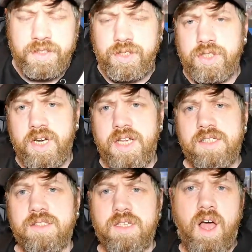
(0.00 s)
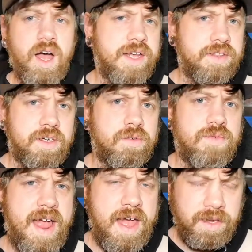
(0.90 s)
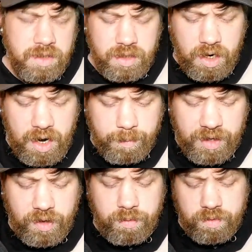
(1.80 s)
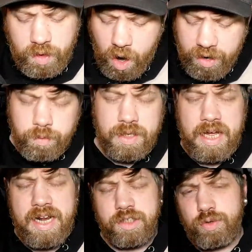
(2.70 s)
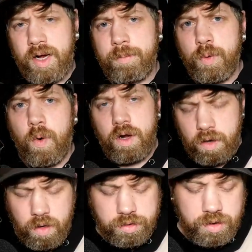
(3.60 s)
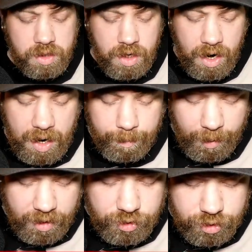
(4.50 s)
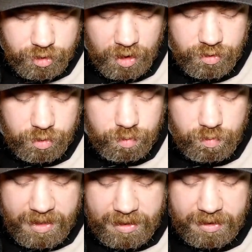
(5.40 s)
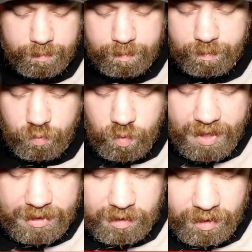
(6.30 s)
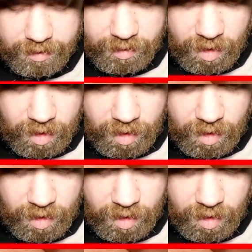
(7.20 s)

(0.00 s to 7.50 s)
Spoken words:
which is higher than a rare. I don't collect Dragon Ball a lot, but I do really like